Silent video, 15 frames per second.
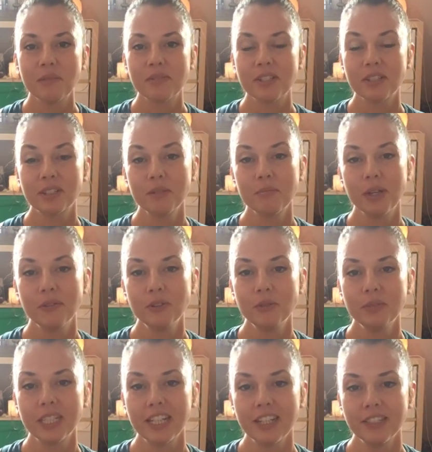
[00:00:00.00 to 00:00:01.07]
stuck in my room
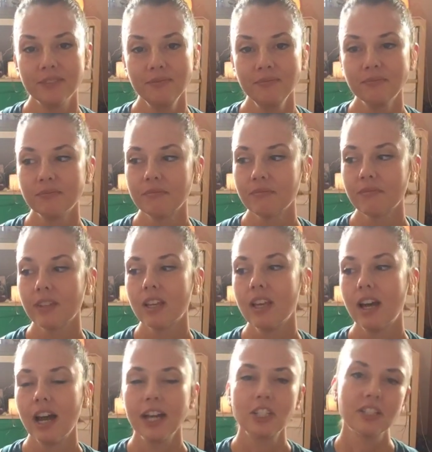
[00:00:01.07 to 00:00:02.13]
again.
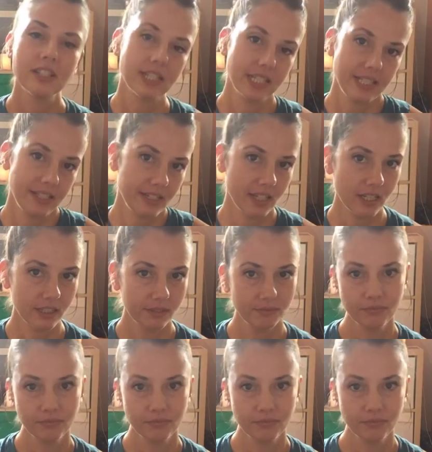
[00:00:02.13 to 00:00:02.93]
I shouldn't say stuck.